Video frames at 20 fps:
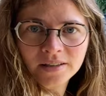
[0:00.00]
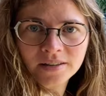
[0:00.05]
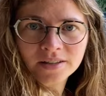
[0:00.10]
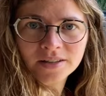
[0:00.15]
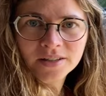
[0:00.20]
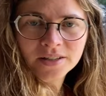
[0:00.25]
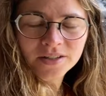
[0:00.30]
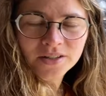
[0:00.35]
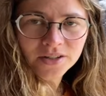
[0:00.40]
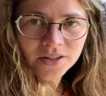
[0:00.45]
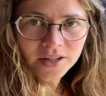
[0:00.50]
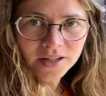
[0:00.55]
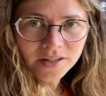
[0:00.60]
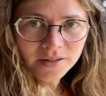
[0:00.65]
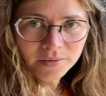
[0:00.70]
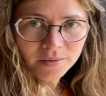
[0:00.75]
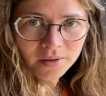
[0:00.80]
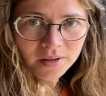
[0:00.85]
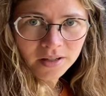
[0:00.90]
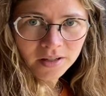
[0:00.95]
the
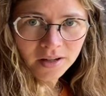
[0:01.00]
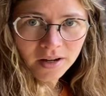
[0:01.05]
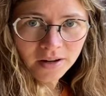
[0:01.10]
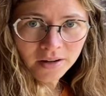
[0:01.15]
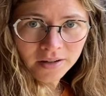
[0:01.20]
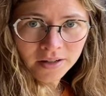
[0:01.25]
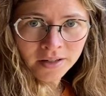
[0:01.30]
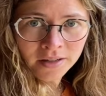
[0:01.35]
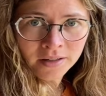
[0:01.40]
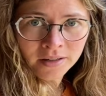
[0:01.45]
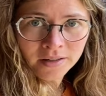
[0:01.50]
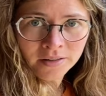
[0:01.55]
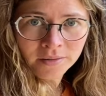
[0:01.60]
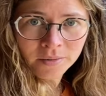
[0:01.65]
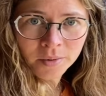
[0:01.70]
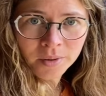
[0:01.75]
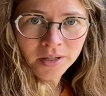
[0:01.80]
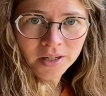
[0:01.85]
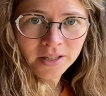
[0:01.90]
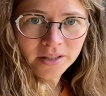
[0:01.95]
situation with the garden,
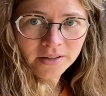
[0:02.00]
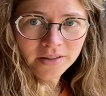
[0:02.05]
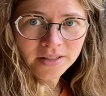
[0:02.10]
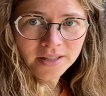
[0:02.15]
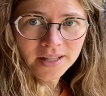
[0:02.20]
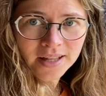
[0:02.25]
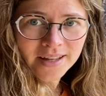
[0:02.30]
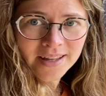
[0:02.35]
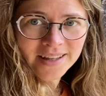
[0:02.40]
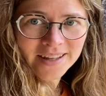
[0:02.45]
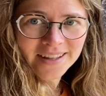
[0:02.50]
what it looks like.